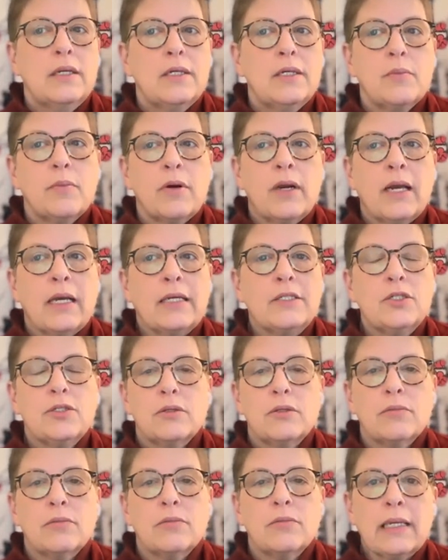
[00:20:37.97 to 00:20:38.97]
depressed,
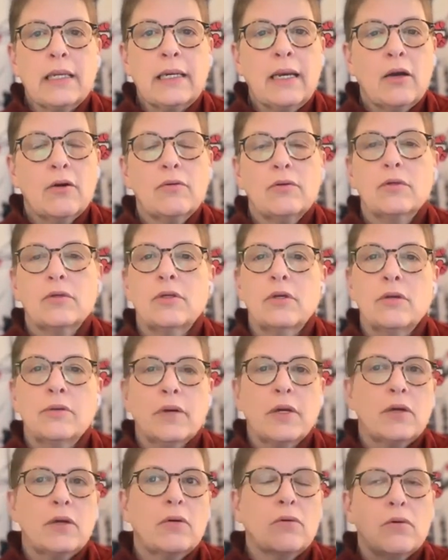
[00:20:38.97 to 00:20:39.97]
you don't want to get out, you don't
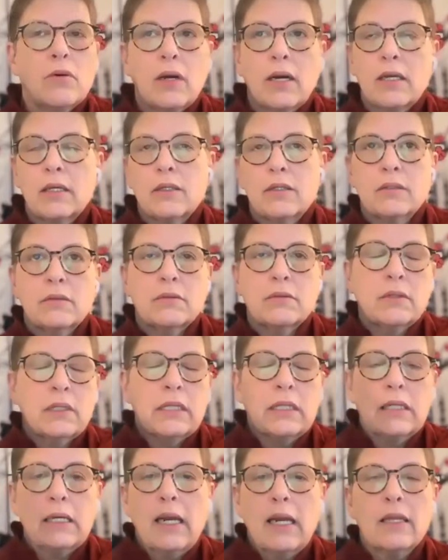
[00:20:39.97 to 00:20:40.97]
want to go, you don't want to
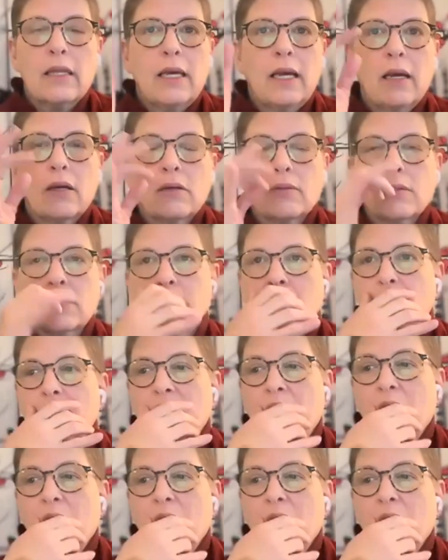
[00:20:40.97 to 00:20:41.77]
get out of the house.